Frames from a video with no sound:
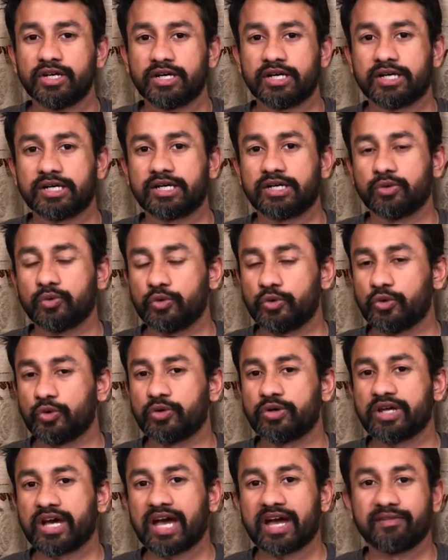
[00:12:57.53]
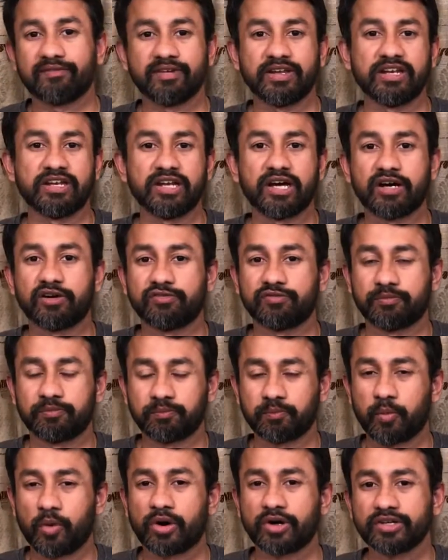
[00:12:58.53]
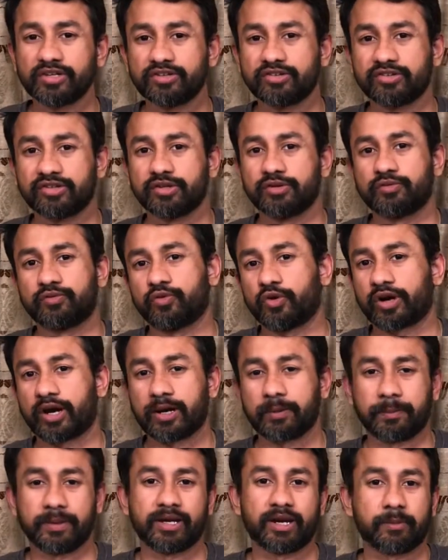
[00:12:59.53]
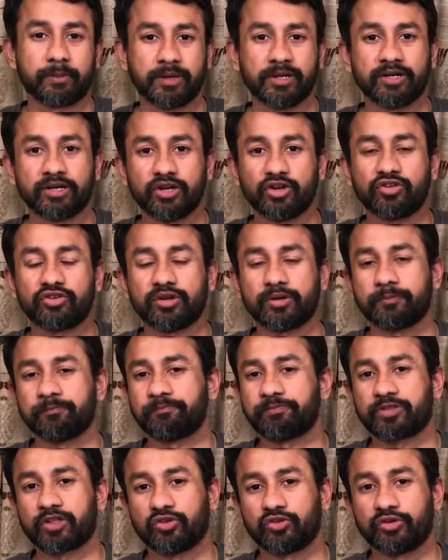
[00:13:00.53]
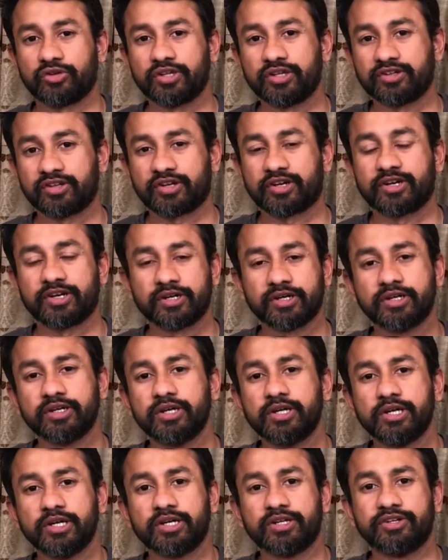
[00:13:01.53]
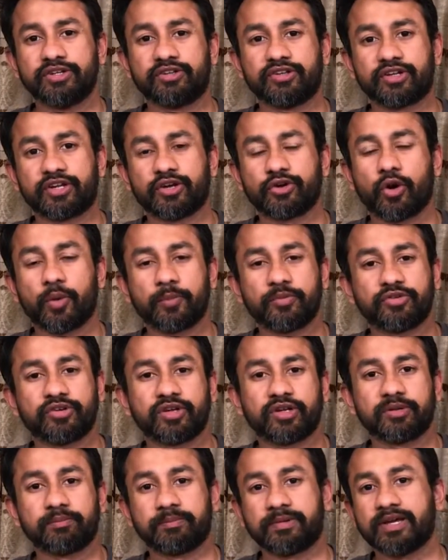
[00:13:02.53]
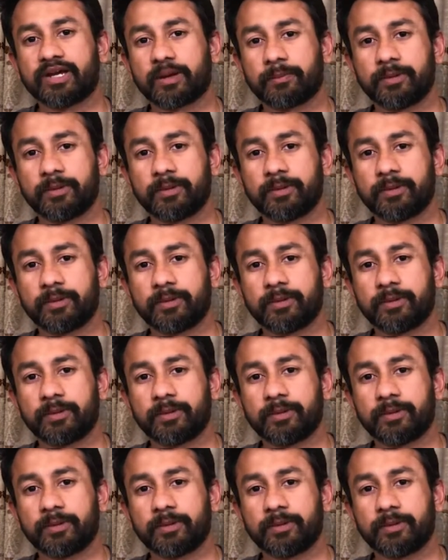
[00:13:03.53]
who don't have enough points for an PR application. So the second option, PR